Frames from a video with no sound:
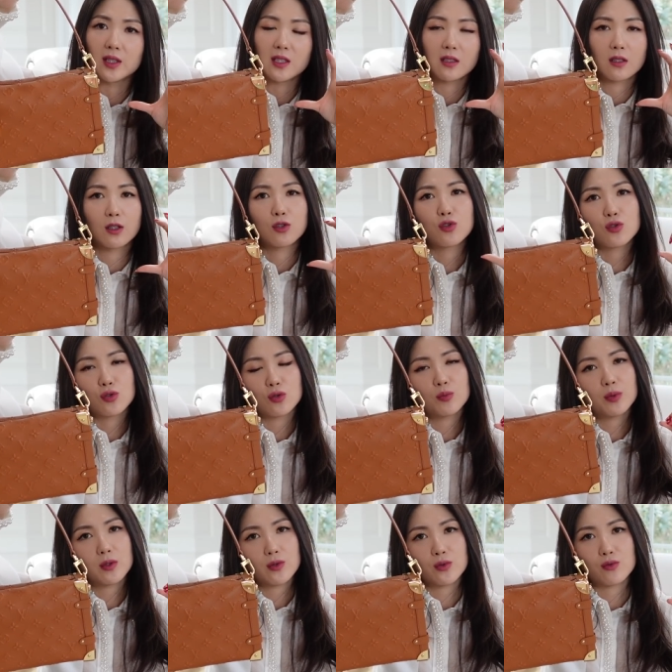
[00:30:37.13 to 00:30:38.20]
is
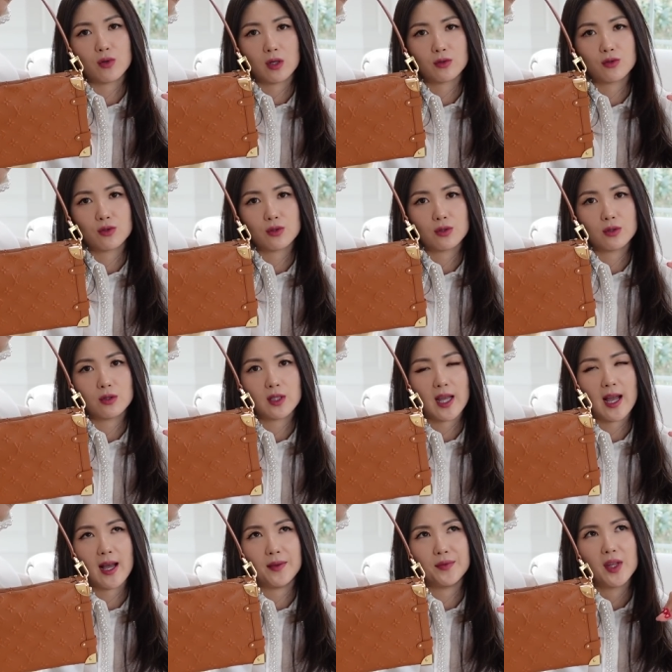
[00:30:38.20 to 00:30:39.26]
super structured
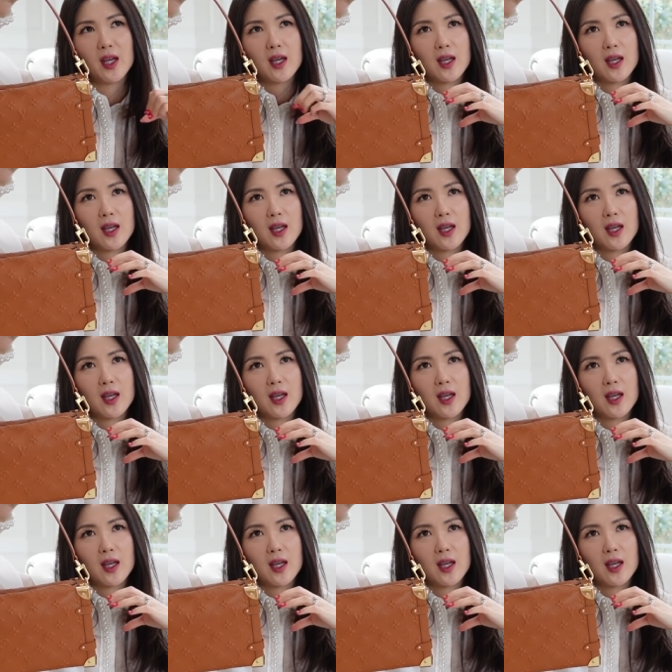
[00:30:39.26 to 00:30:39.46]
and